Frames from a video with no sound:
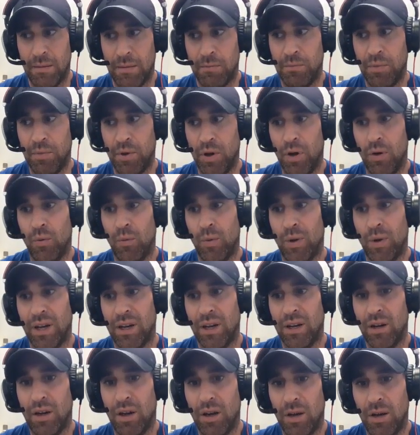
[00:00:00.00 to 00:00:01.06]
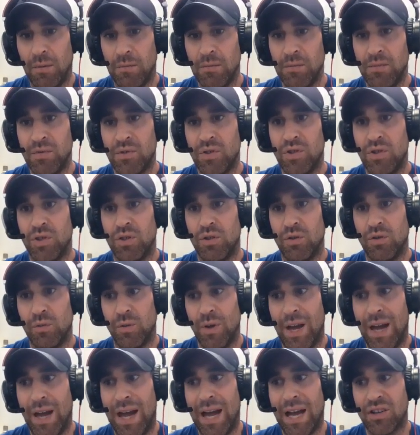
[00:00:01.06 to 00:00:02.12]
But when it comes to
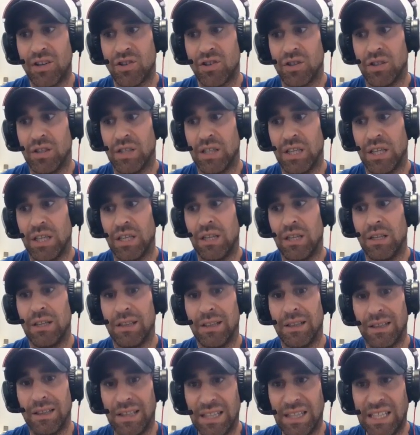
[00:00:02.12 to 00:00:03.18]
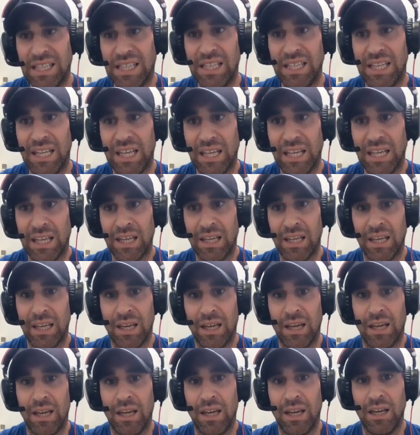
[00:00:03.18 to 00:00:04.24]
actually leading
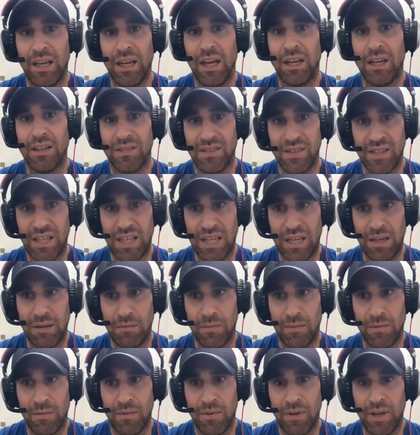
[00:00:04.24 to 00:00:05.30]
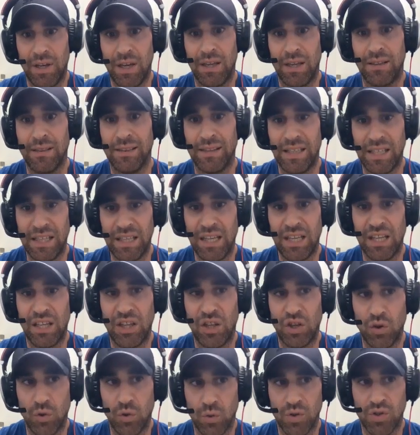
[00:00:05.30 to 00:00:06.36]
a team and leading
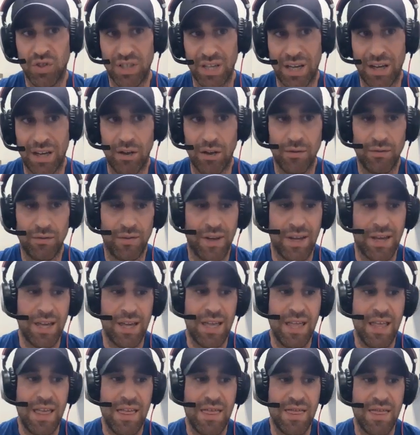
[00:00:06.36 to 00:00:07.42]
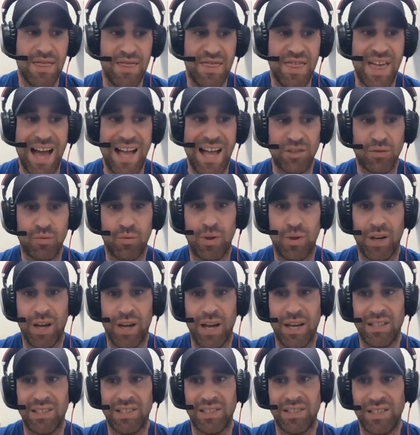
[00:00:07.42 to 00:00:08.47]
yourself, that's when
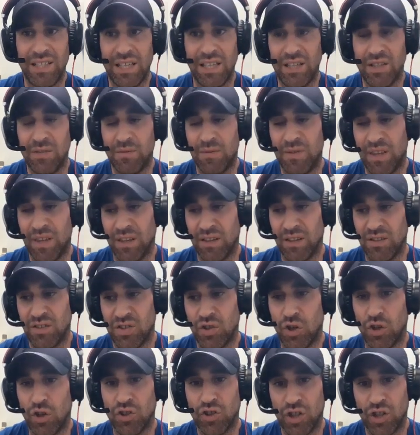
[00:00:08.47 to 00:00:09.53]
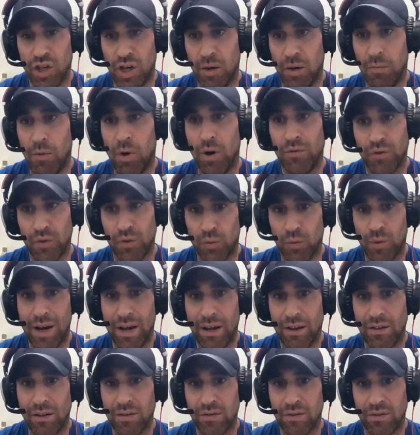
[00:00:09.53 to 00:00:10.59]
I see things start to come off the
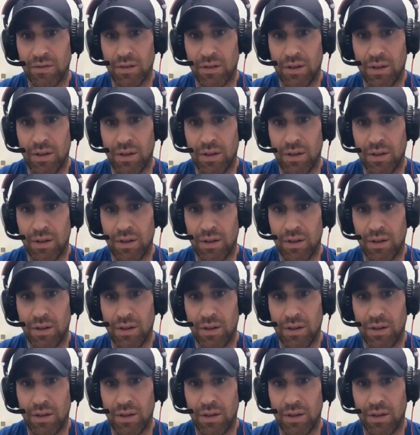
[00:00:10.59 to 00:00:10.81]
rails.